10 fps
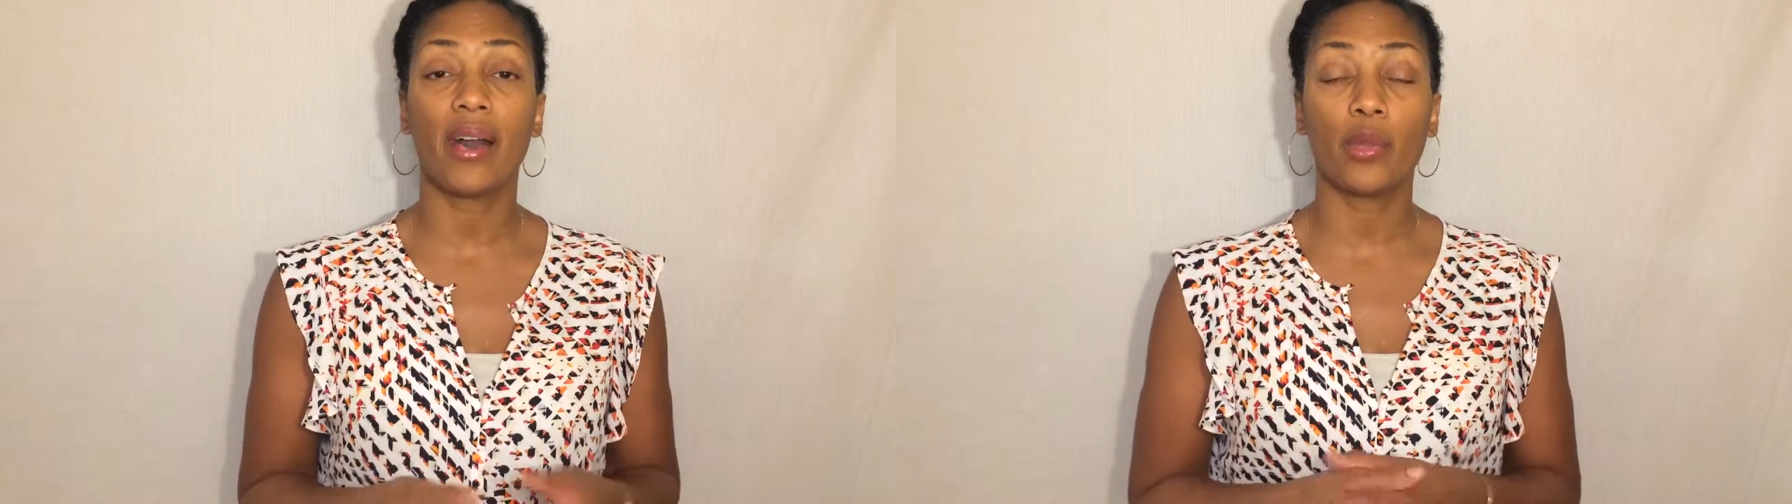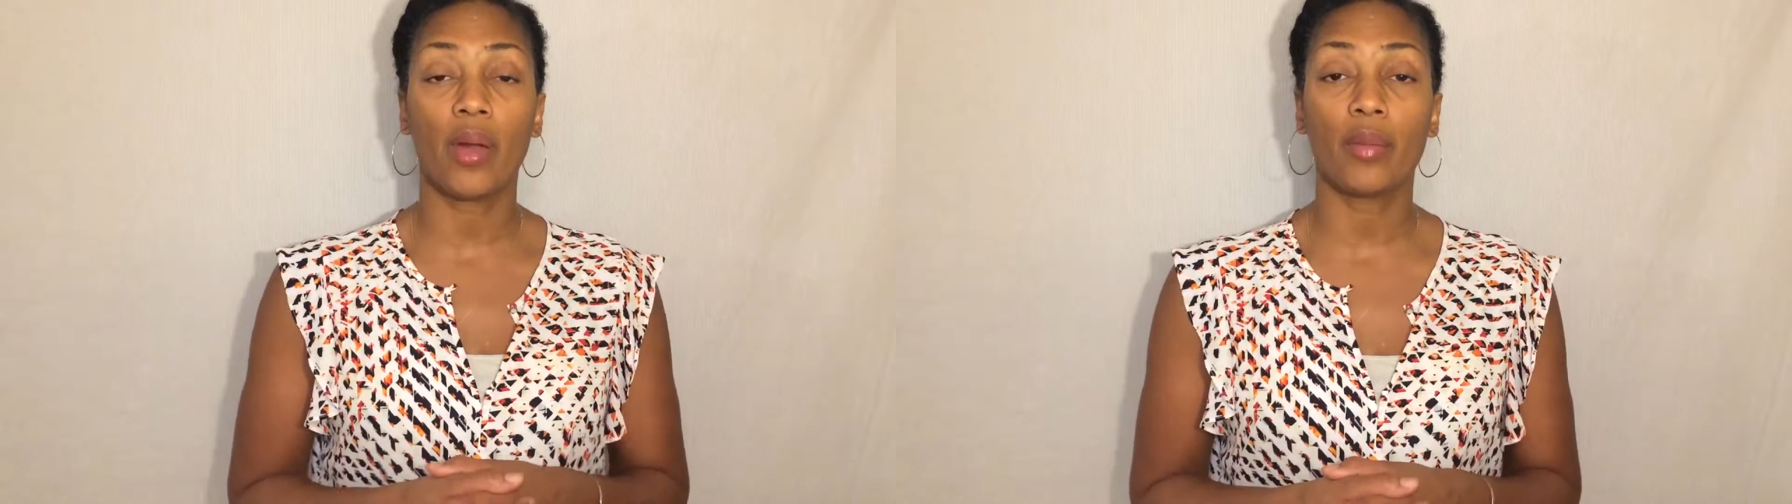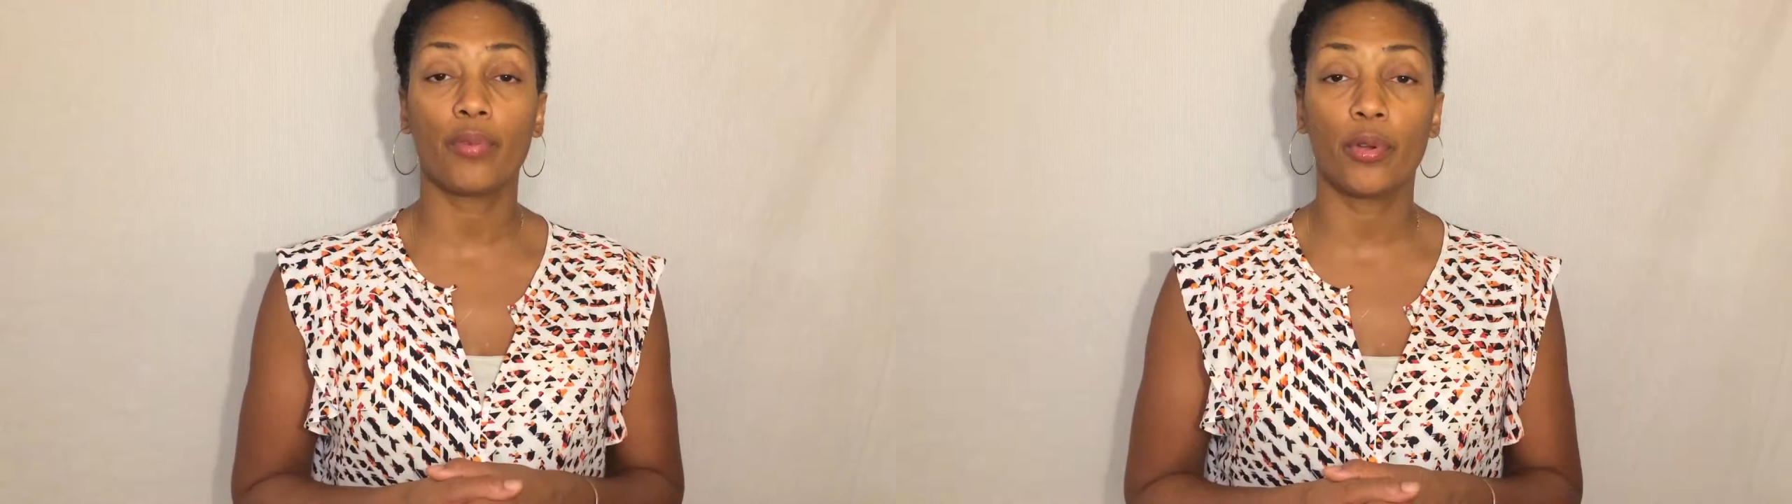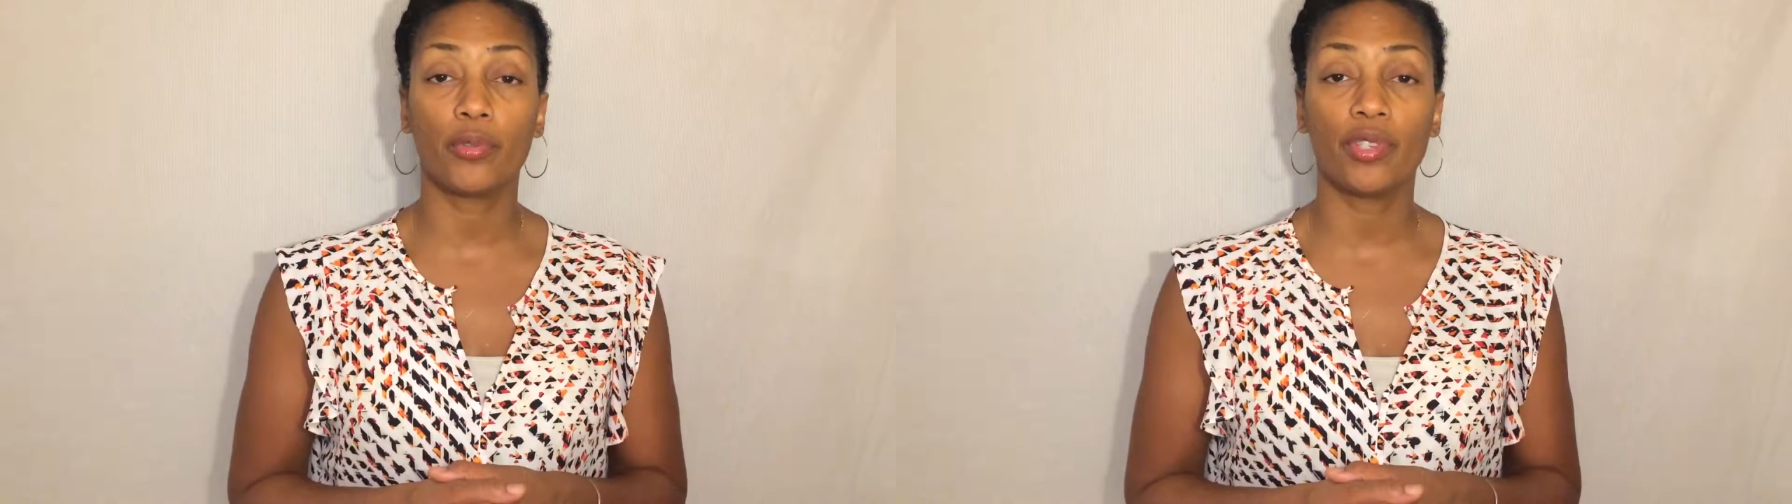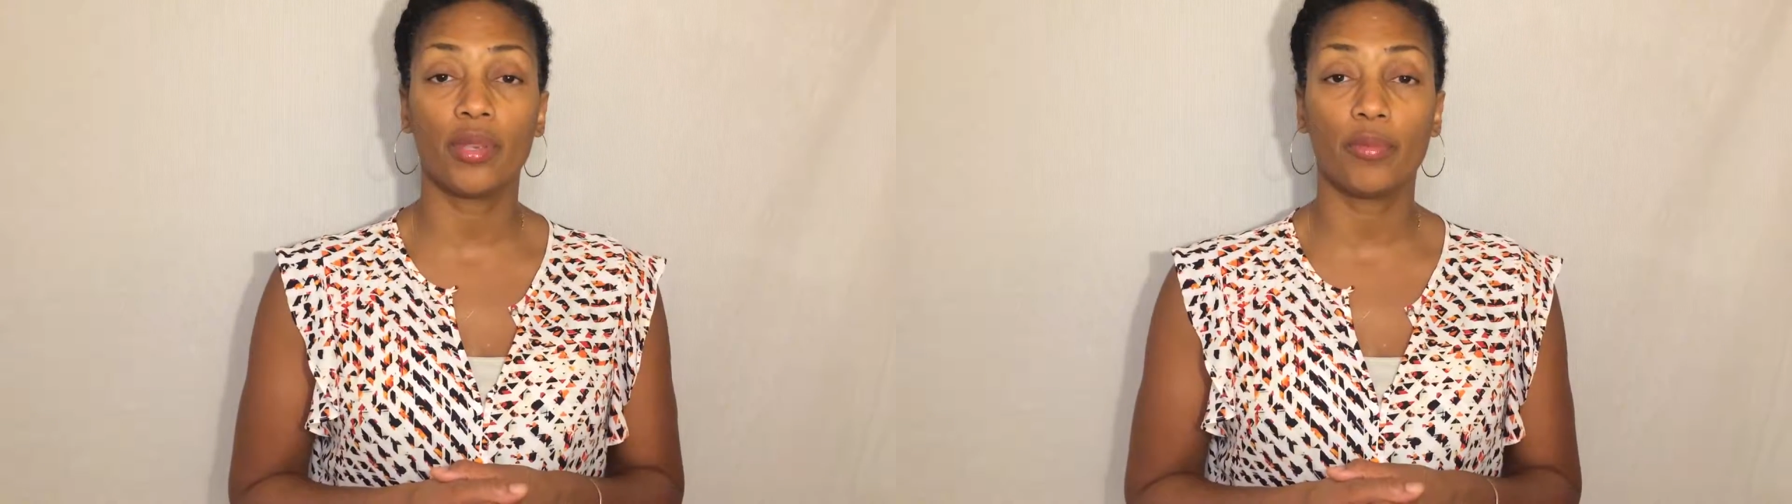how do I
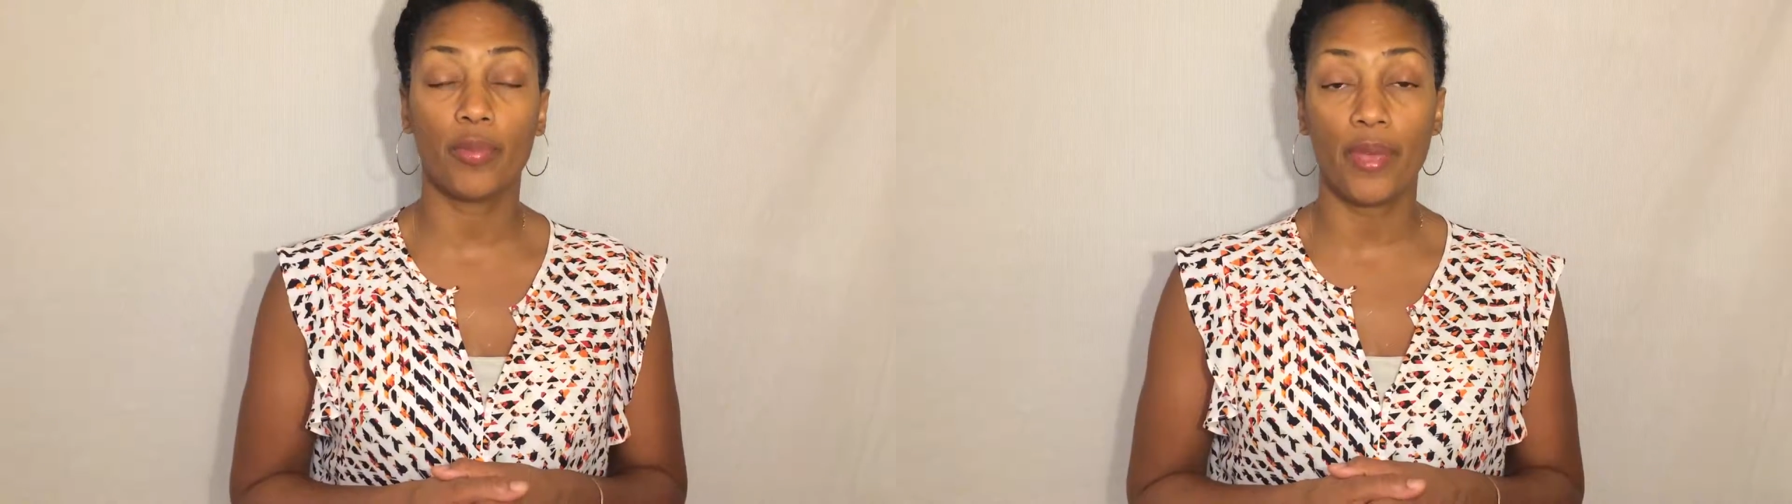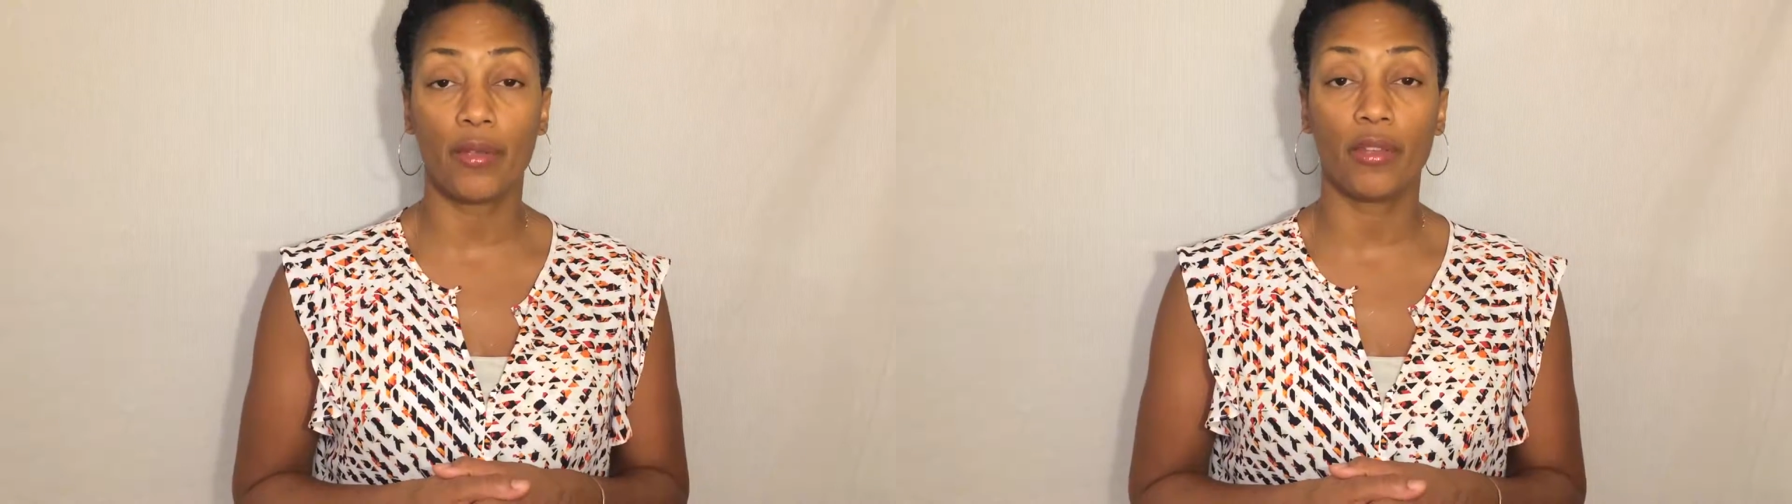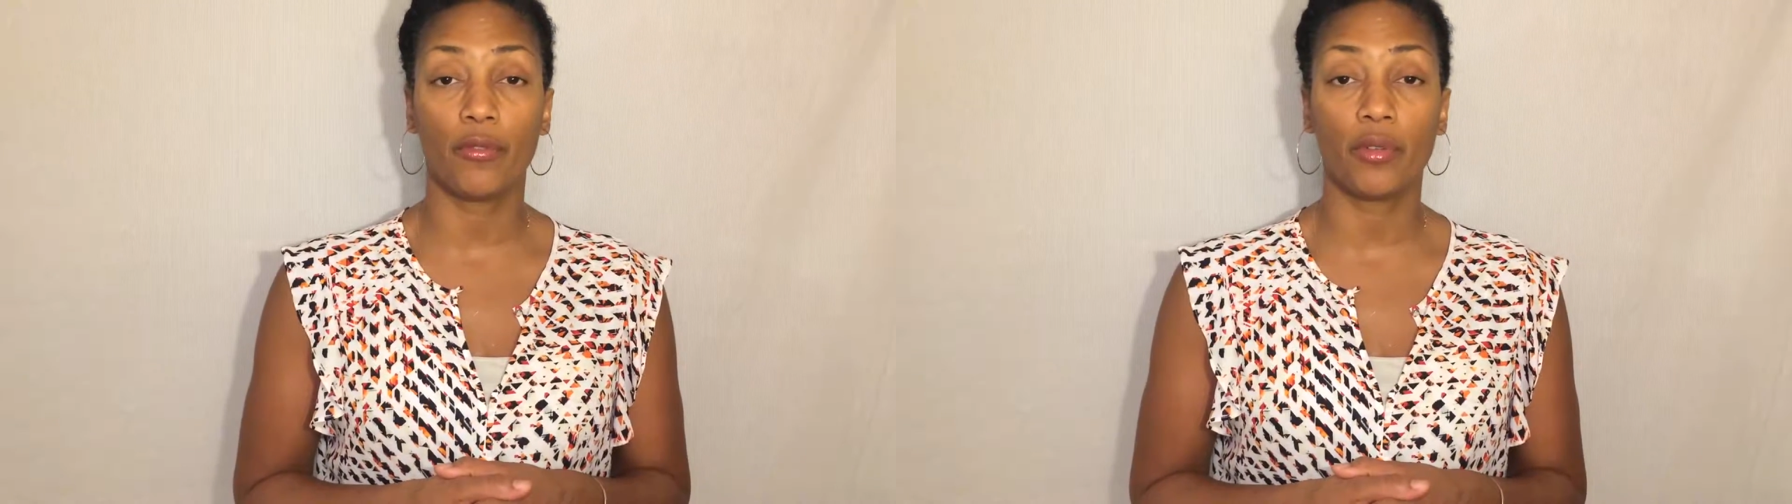approach preparing